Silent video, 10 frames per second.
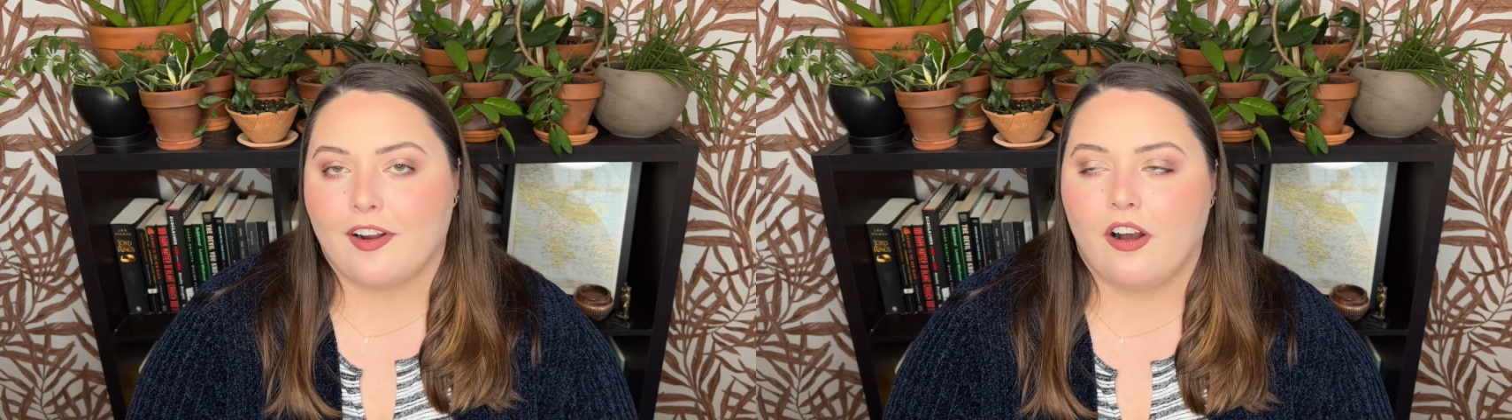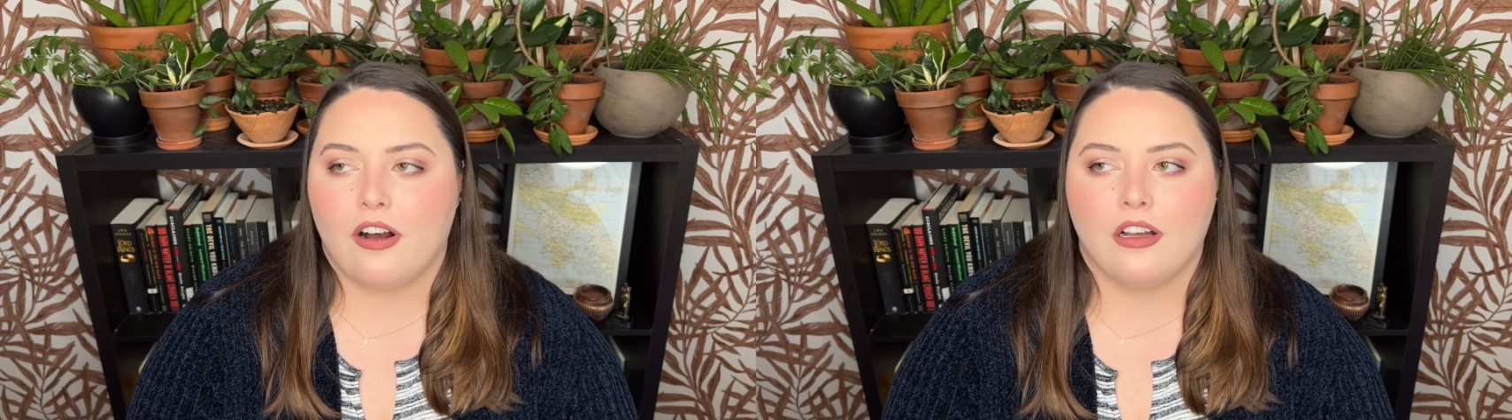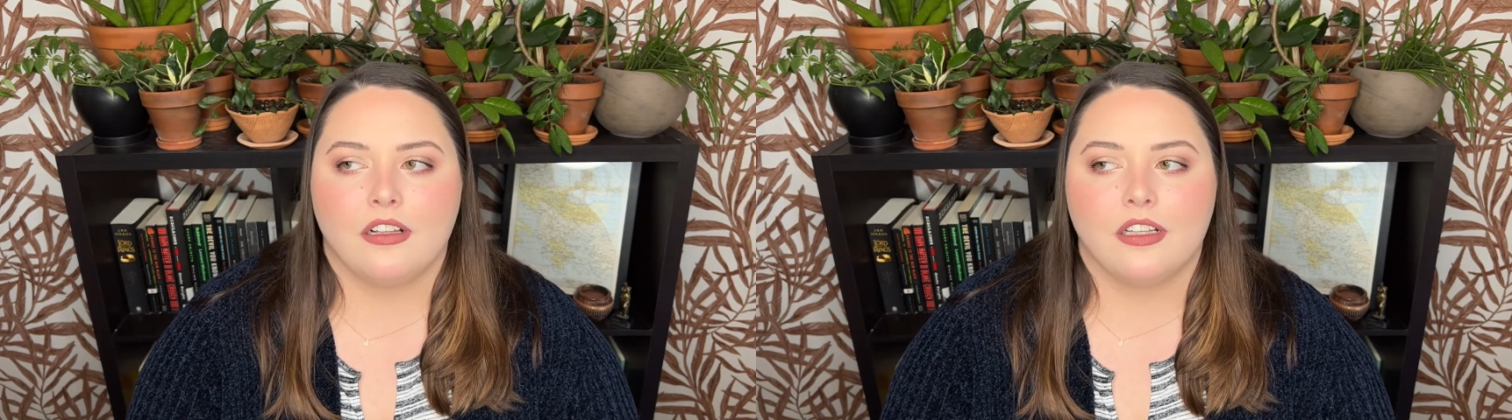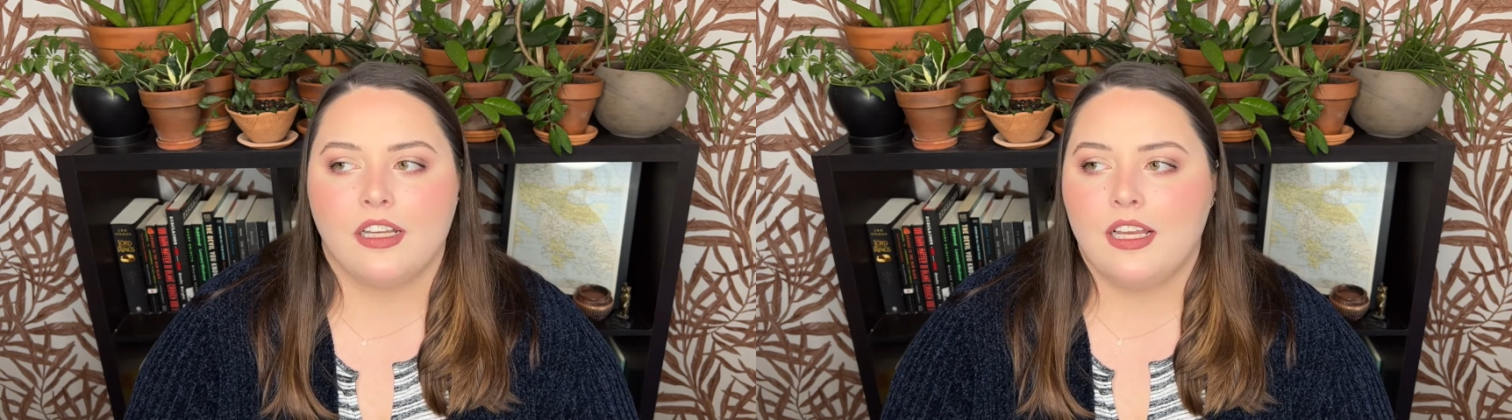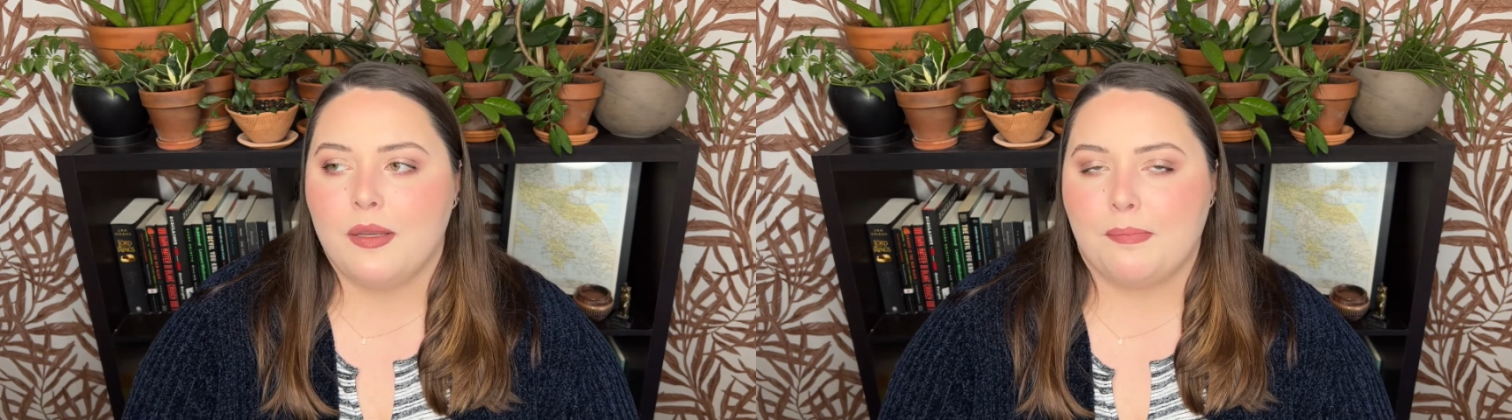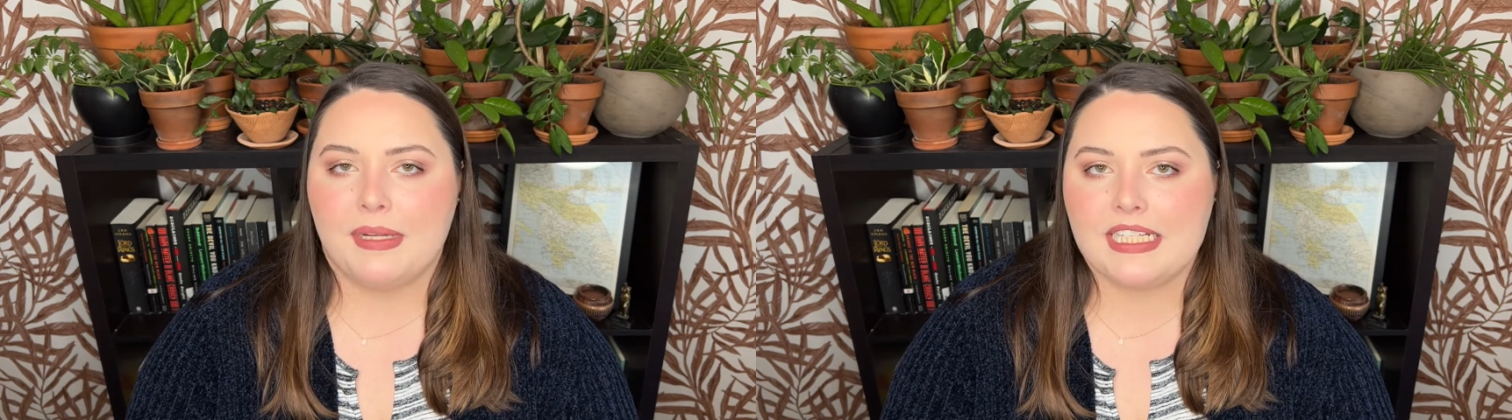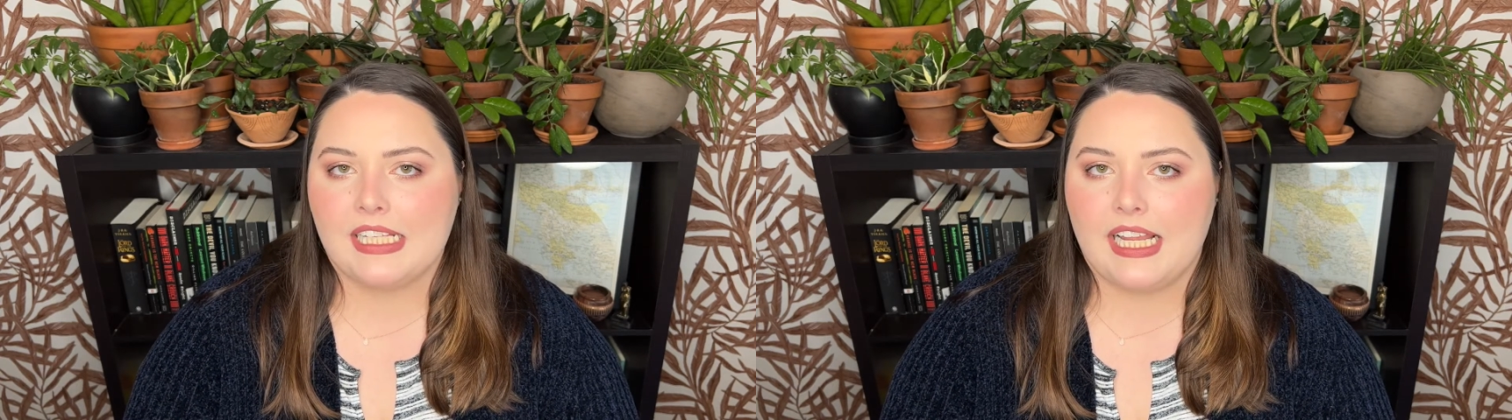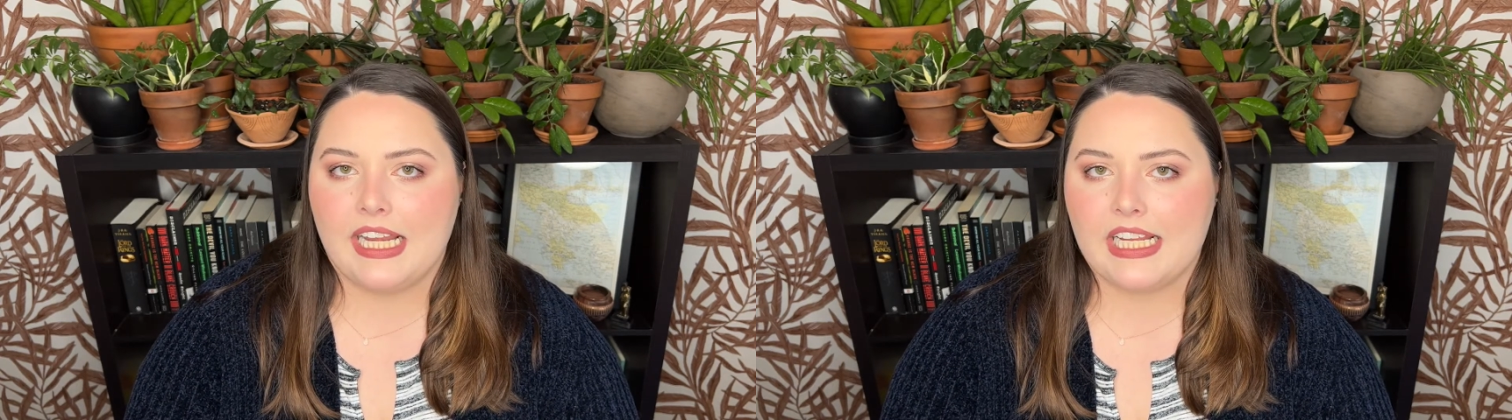all
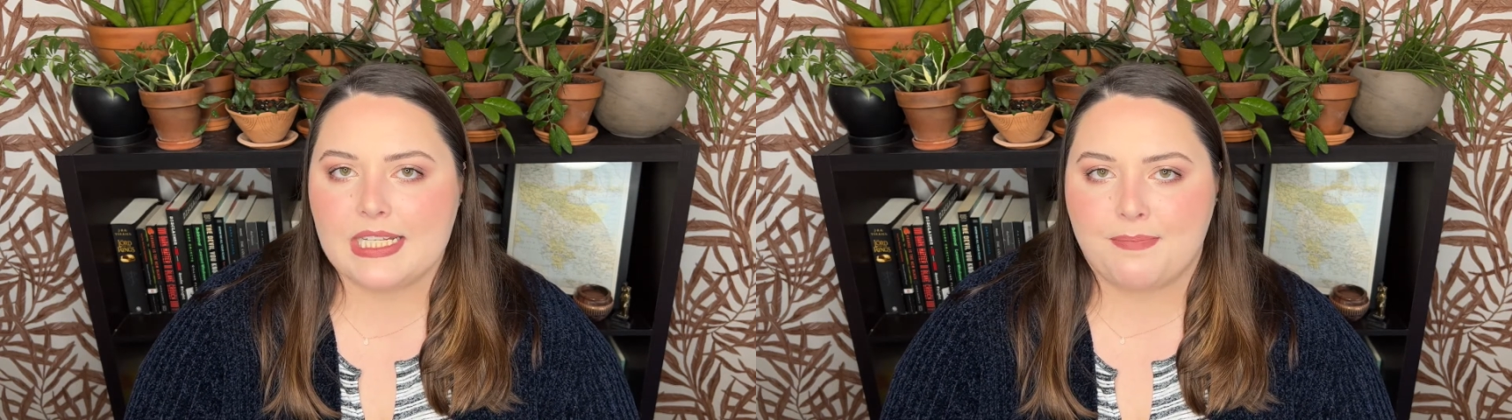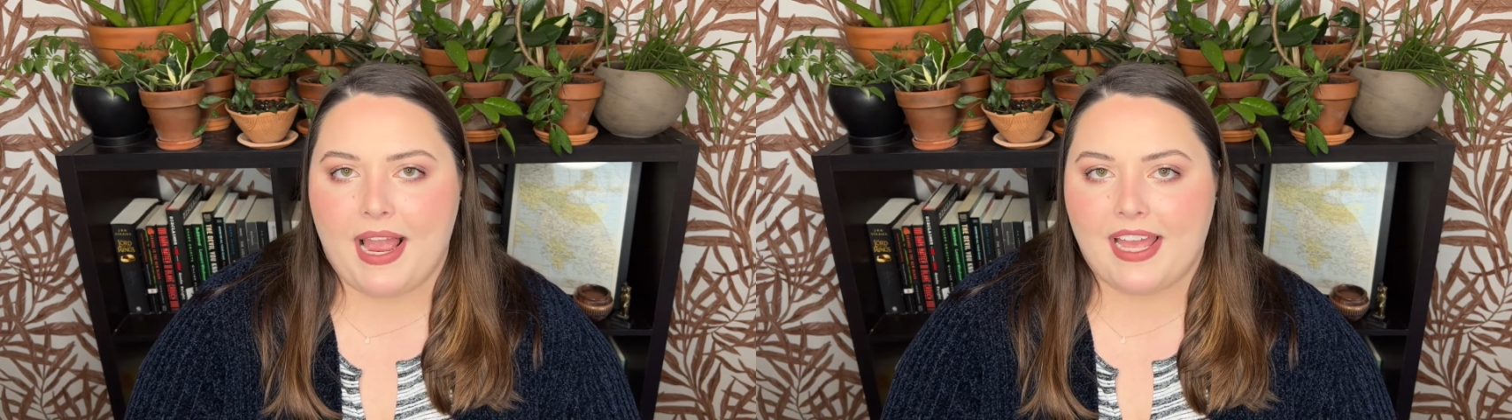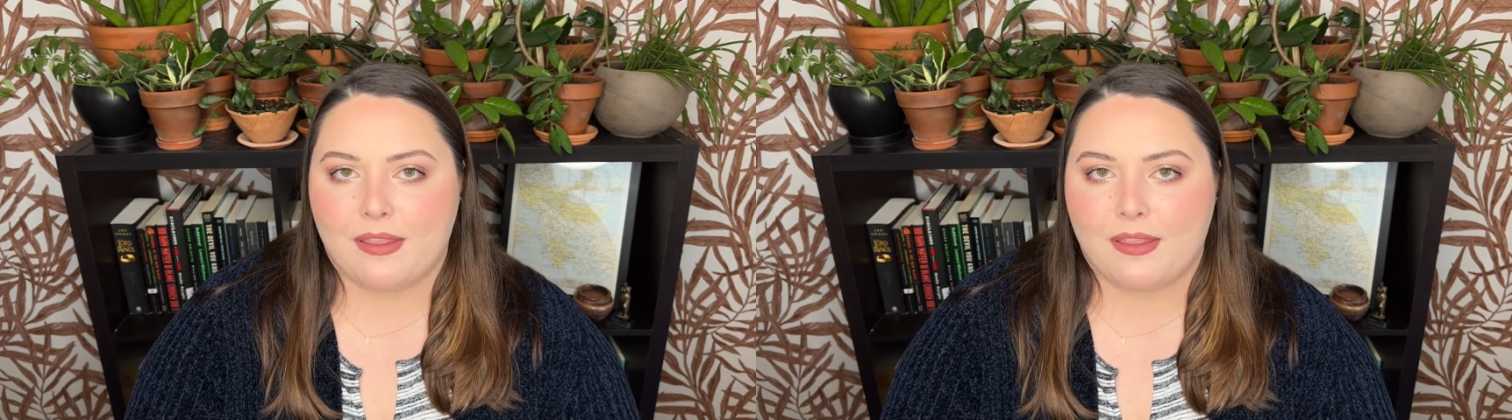miscellaneous bath